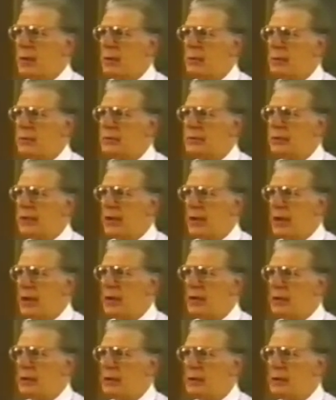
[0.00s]
was the
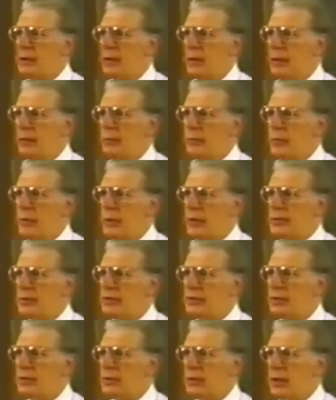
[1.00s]
year in
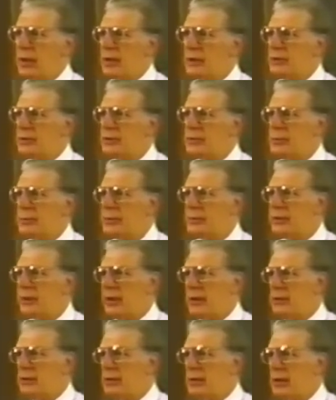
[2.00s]
which the largest
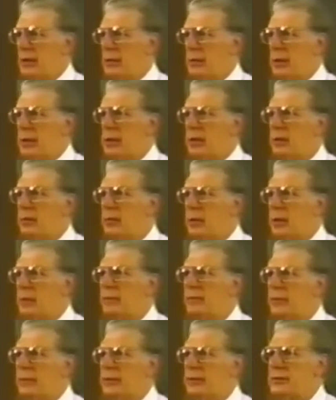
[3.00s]
percentage of the American
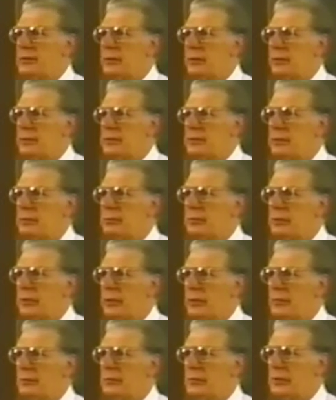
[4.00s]
workforce that was
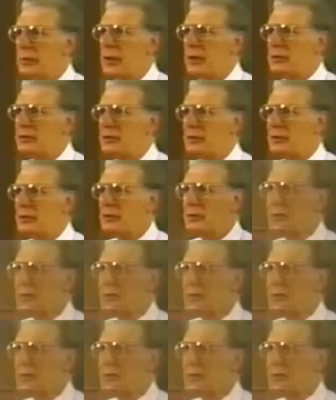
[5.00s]
employed in production